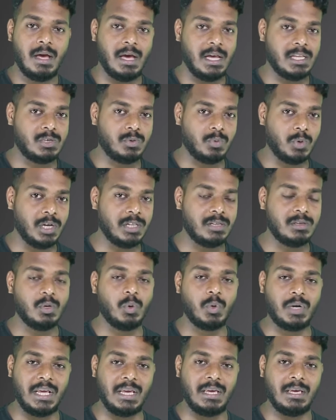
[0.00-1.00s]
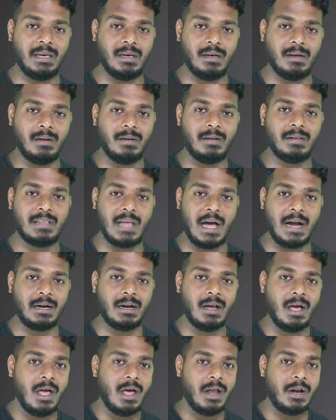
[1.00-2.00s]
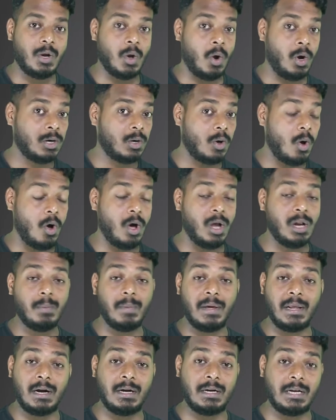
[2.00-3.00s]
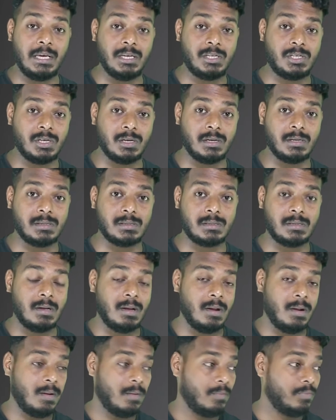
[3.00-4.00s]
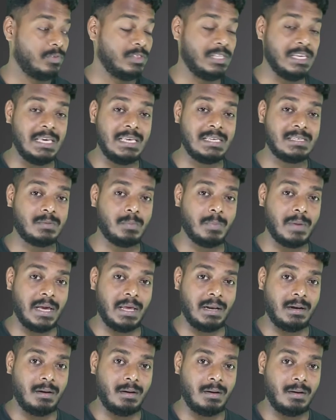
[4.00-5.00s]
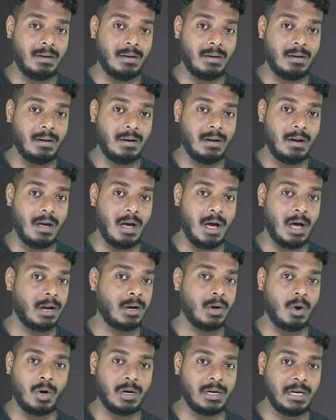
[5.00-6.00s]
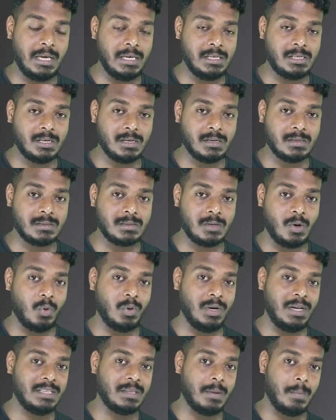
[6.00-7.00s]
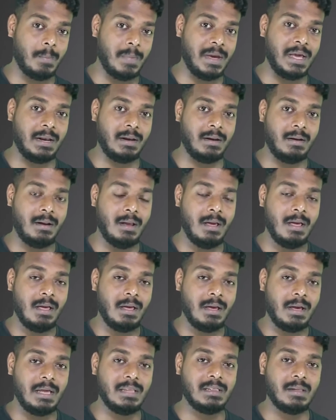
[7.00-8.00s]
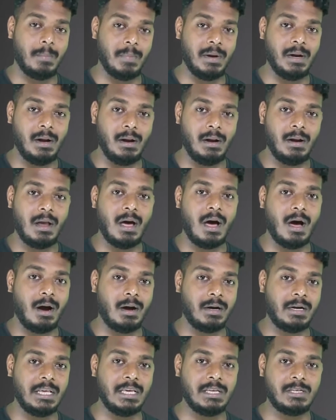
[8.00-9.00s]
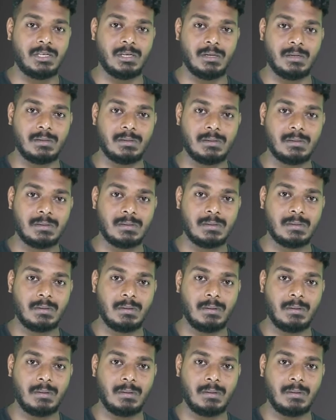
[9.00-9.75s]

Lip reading: It's worth noting here that not all men are teachers. These men are not teachers. Only the men in the middle are teachers.